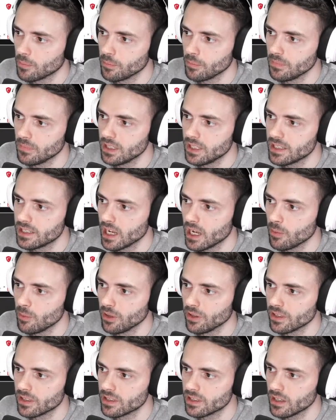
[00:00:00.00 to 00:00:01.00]

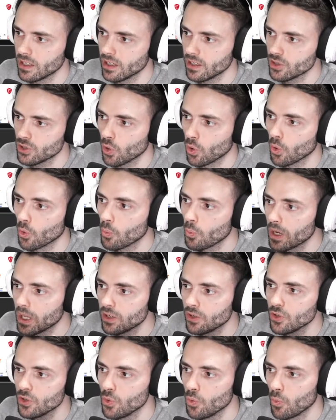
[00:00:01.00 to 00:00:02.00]
disable these things or
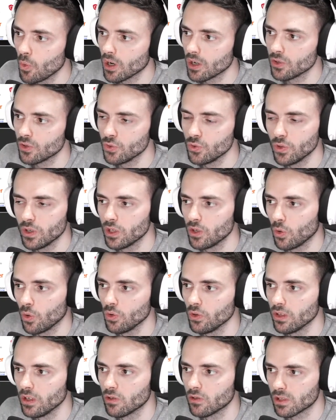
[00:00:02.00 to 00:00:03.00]
whether you want to do it
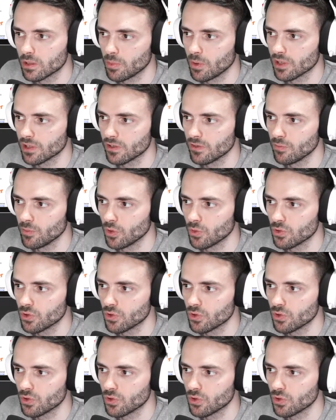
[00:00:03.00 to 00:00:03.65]
only in responsive mode.